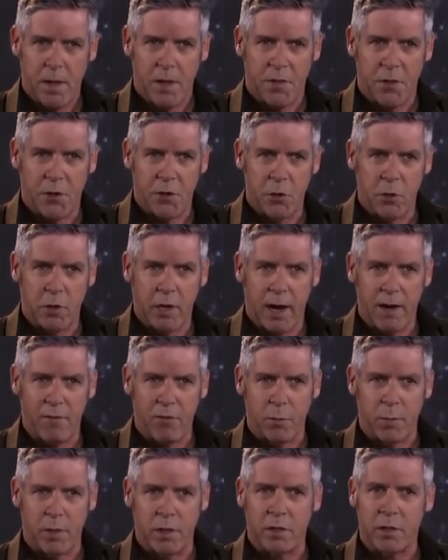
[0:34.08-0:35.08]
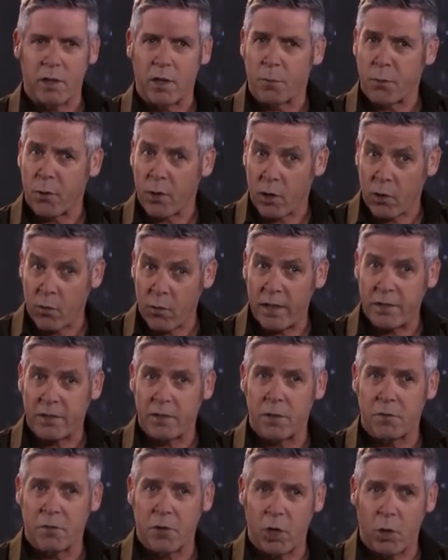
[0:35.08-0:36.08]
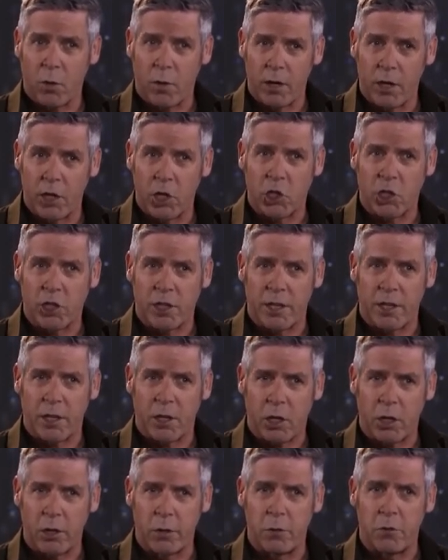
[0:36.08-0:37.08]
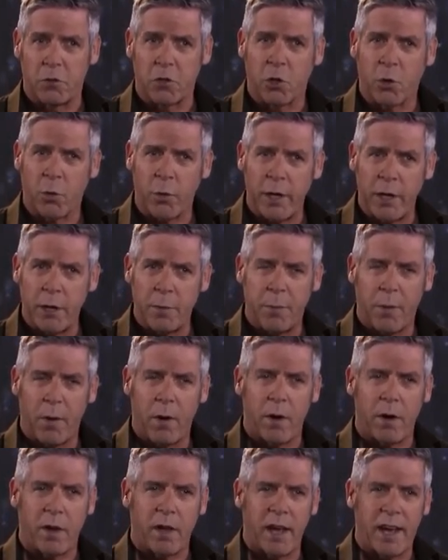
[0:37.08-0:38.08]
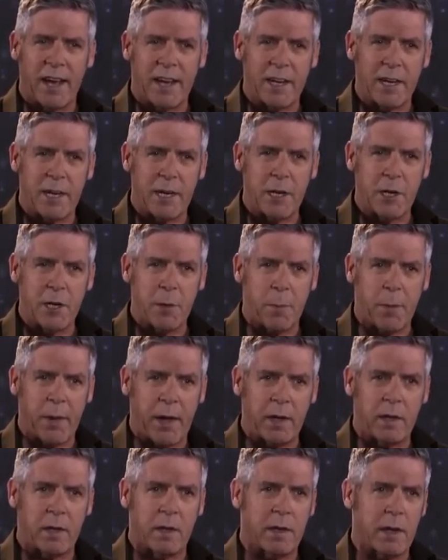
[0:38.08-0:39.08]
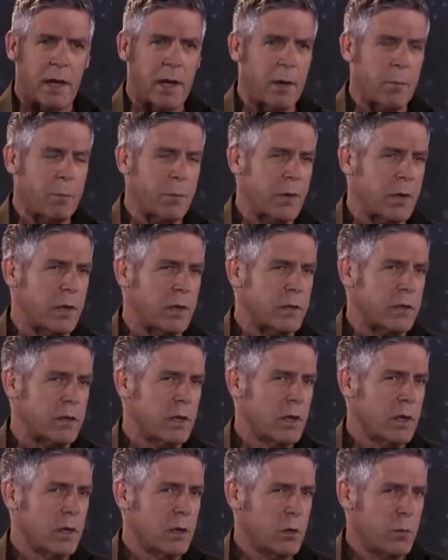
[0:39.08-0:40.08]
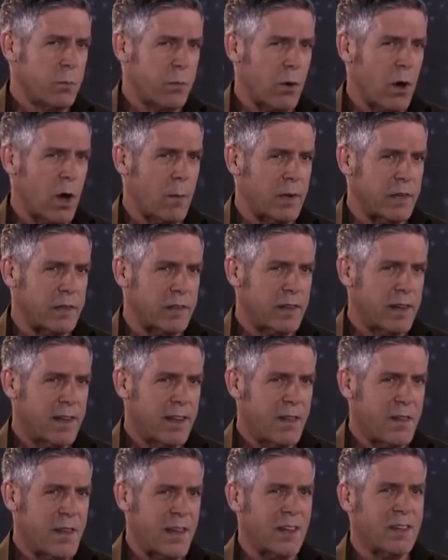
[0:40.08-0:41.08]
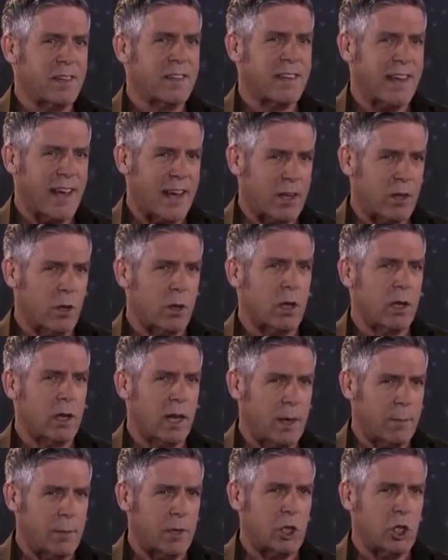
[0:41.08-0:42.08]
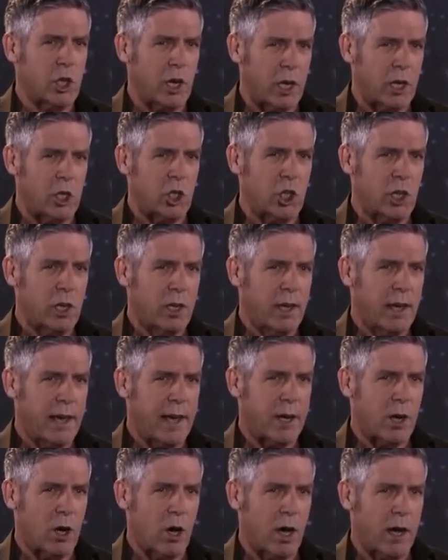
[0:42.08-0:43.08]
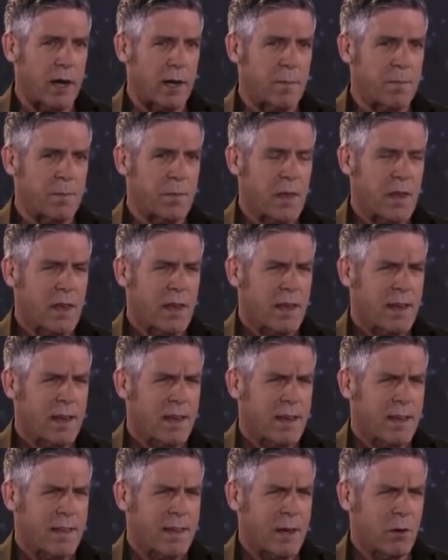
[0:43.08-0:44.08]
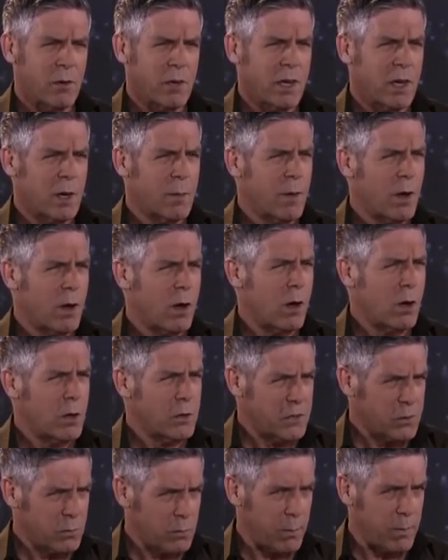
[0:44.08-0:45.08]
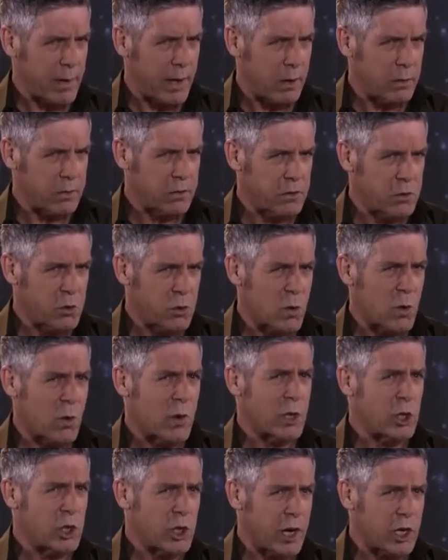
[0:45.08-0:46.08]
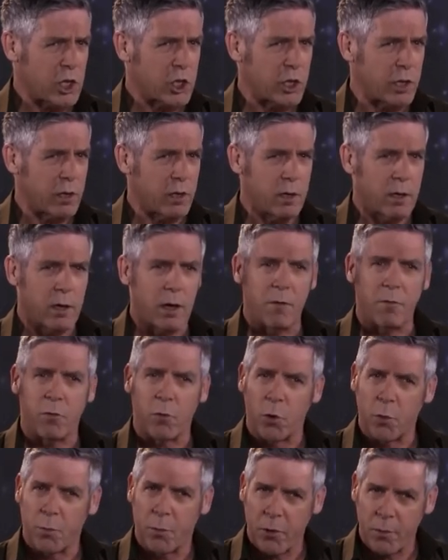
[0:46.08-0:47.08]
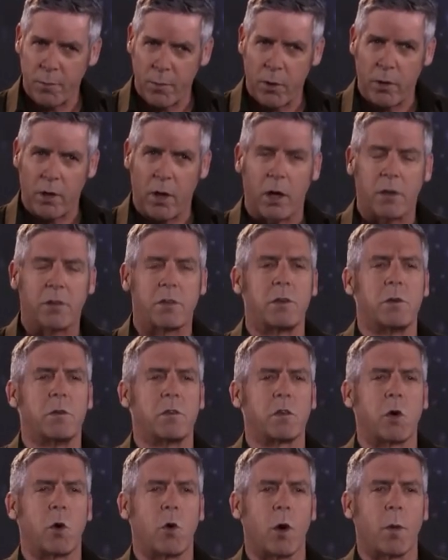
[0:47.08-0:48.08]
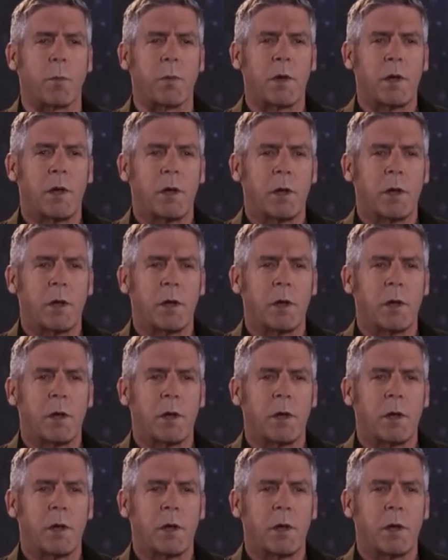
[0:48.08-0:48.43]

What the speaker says: The new government, a progressive coalition, includes Green Party and independent MPs who promise they'll tackle climate change head-on. The outcome also amounts to a rejection of Rupert Murdoch's News Corp,